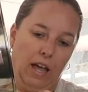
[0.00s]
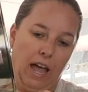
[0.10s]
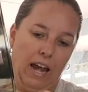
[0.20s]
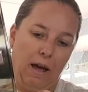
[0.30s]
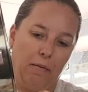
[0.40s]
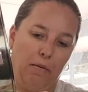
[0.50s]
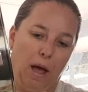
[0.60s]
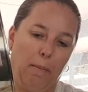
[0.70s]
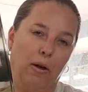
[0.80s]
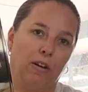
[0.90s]

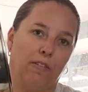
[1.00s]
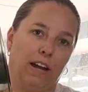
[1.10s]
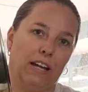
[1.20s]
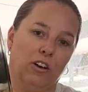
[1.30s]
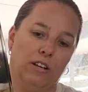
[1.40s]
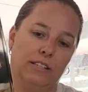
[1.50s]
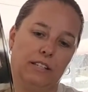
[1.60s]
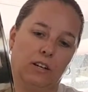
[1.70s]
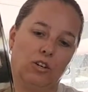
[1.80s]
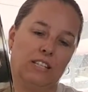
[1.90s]
our body
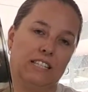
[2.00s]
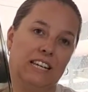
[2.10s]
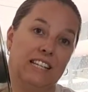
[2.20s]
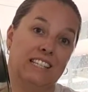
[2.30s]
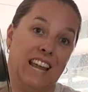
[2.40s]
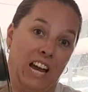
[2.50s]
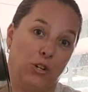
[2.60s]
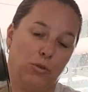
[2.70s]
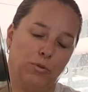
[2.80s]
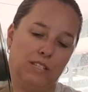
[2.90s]
recognizes it because it's in its
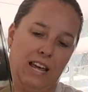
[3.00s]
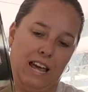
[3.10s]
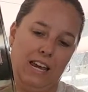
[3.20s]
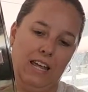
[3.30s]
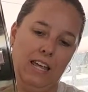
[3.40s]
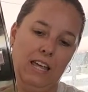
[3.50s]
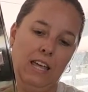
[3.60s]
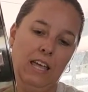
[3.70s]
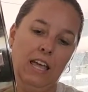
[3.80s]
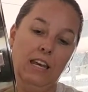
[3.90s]
natural state.
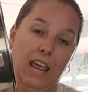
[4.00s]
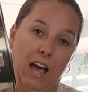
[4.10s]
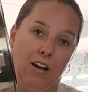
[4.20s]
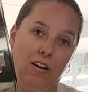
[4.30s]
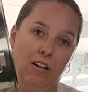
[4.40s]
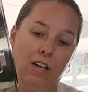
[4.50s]
Now,